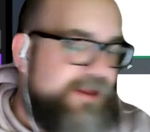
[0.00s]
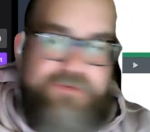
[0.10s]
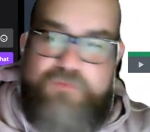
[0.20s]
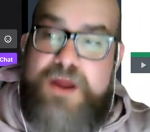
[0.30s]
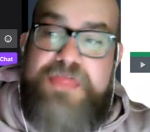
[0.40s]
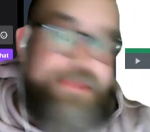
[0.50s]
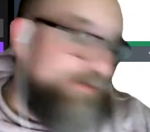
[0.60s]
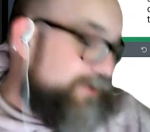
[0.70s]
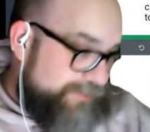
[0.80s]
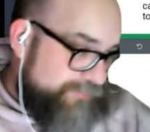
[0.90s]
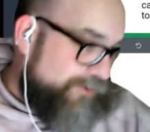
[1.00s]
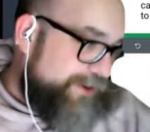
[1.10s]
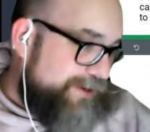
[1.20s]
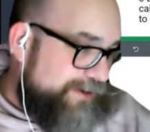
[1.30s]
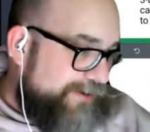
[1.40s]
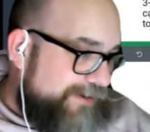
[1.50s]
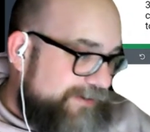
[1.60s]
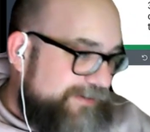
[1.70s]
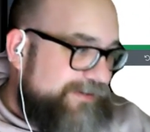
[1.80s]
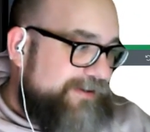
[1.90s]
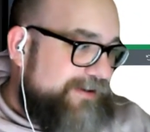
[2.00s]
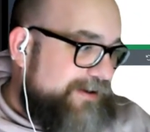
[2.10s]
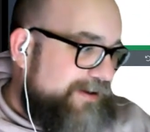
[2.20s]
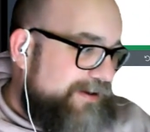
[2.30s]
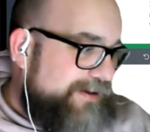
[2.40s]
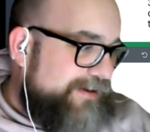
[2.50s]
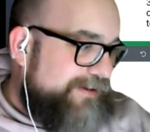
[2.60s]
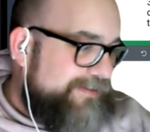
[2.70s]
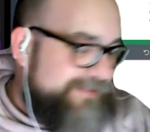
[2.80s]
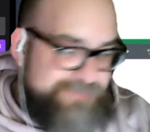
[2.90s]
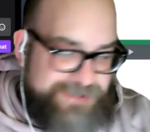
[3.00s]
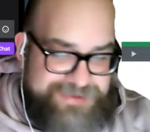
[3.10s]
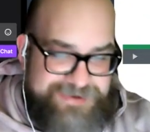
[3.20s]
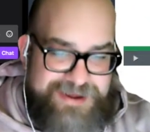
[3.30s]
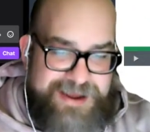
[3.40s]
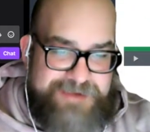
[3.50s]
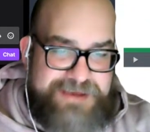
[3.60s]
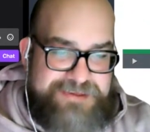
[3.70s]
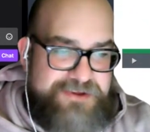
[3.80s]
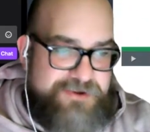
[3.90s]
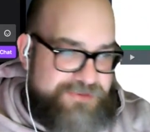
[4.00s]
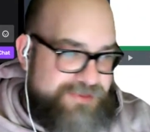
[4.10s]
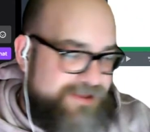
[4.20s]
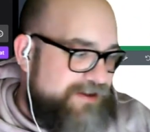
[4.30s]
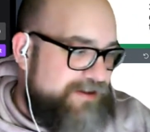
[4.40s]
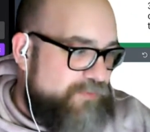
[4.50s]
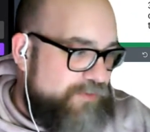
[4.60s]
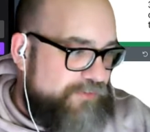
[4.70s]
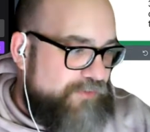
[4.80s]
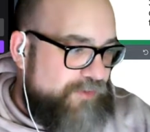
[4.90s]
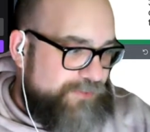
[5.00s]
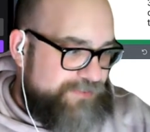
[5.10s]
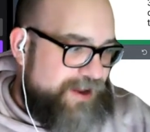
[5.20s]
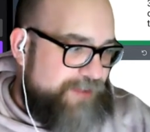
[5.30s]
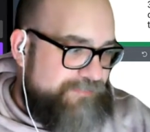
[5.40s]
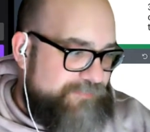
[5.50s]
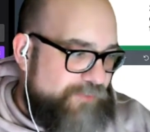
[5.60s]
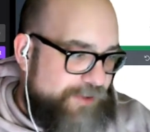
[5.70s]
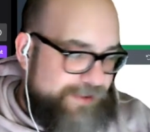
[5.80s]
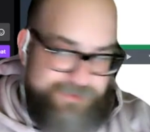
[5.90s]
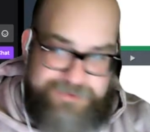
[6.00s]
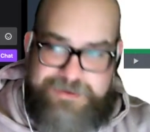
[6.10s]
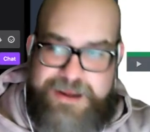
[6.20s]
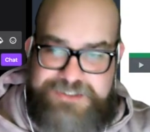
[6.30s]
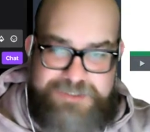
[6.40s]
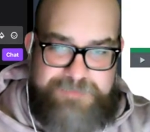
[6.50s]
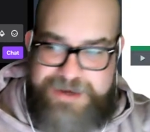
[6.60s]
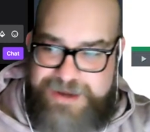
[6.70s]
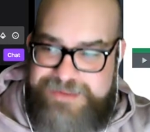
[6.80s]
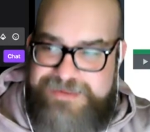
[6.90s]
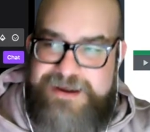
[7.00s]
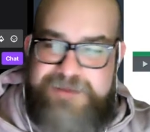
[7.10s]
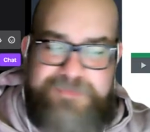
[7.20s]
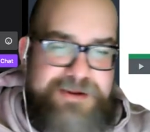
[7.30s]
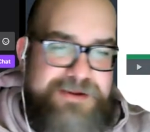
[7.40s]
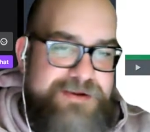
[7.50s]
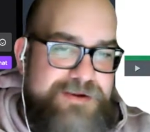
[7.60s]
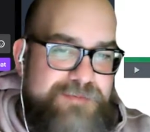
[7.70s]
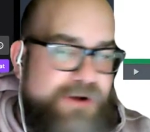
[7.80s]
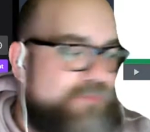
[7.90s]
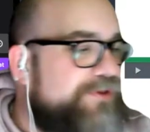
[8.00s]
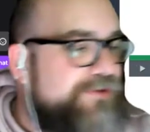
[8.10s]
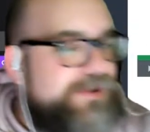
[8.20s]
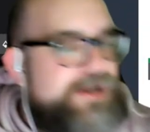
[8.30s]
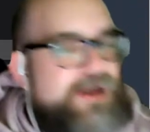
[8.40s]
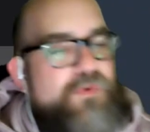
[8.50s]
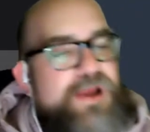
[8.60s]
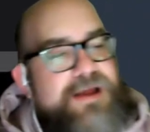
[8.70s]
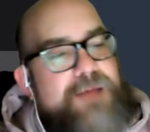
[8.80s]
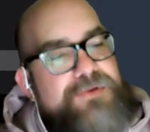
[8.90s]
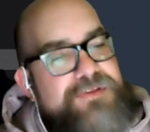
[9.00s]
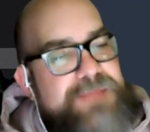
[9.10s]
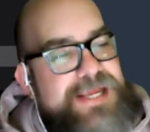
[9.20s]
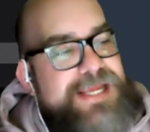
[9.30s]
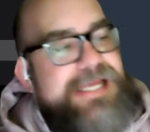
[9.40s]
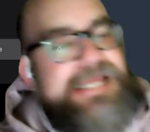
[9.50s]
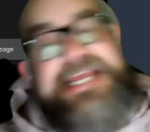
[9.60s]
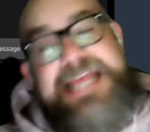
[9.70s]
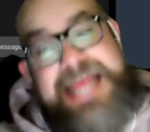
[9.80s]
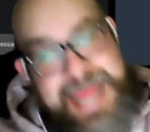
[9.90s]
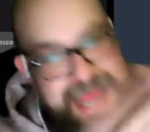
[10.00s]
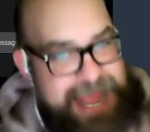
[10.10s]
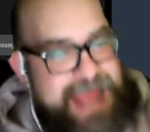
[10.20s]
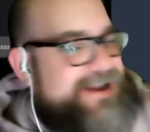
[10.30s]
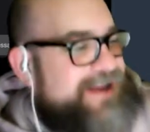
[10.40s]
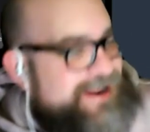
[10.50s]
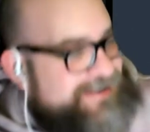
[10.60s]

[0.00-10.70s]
It's 1:30 in the morning here. But I'm guessing you're thinking a more normal time of morning. This is actually my nighttime. But we're doing a wake up with me at night.